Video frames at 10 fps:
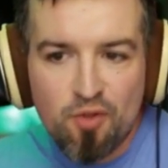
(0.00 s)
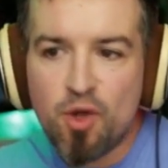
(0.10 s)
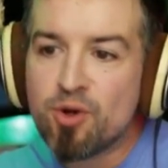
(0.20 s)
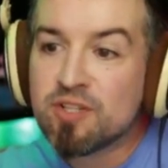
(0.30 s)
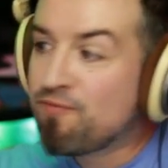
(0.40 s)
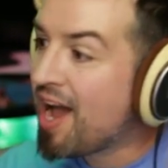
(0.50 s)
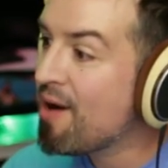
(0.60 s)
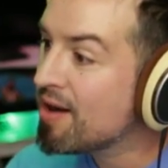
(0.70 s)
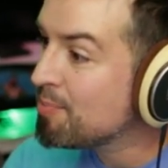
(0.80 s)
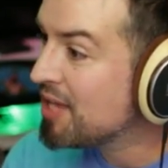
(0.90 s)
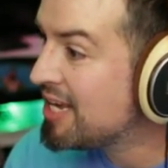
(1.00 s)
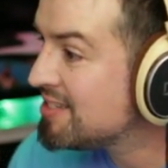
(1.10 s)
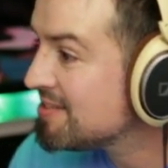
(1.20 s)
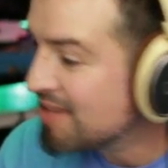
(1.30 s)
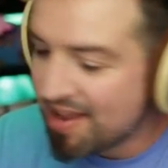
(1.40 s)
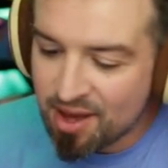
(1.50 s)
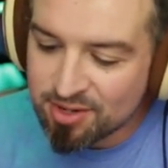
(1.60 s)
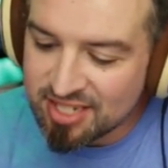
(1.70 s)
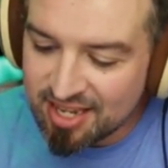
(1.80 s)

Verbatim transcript: There was a fire at a place, and that was